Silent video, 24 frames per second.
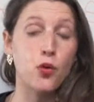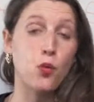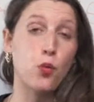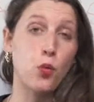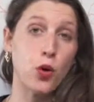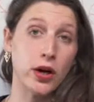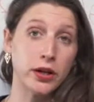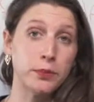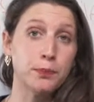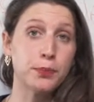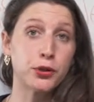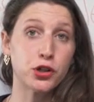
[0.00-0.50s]

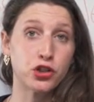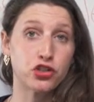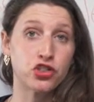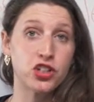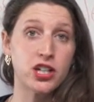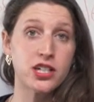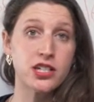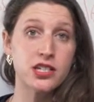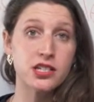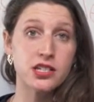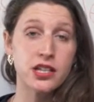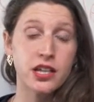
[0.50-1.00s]
one
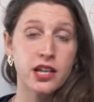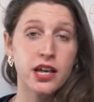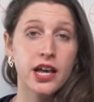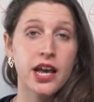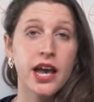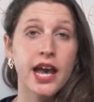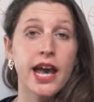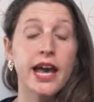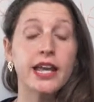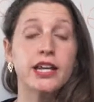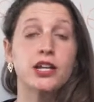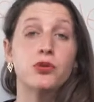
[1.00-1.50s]
purchase
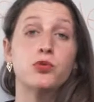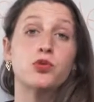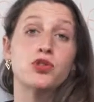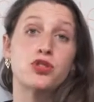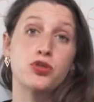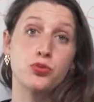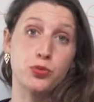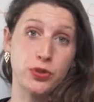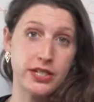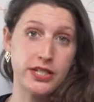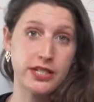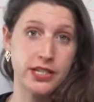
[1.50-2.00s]
and it
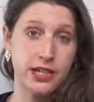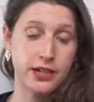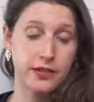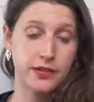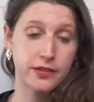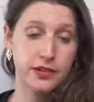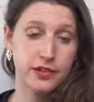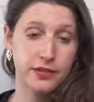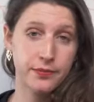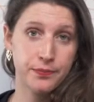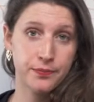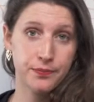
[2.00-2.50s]
was
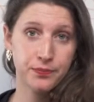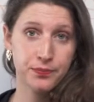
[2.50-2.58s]
recent.